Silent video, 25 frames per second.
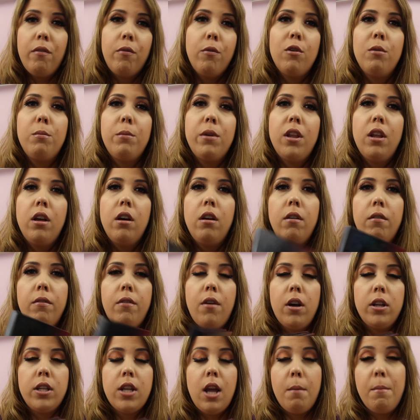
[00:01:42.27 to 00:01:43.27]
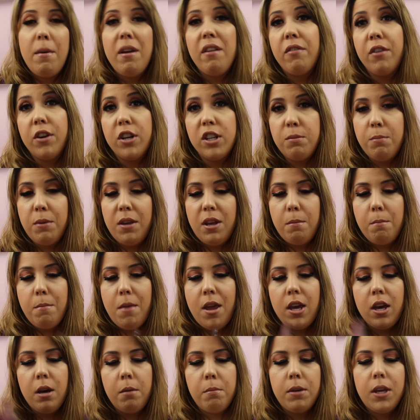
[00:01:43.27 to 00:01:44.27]
formula of all time, my first being
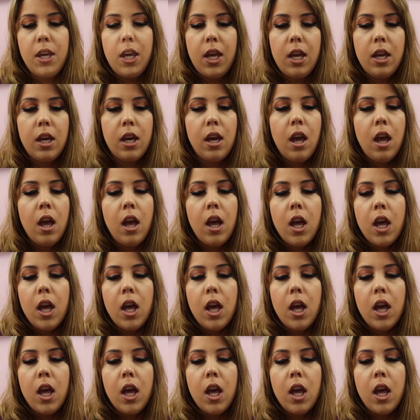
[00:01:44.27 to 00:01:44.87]
Makeup Geek.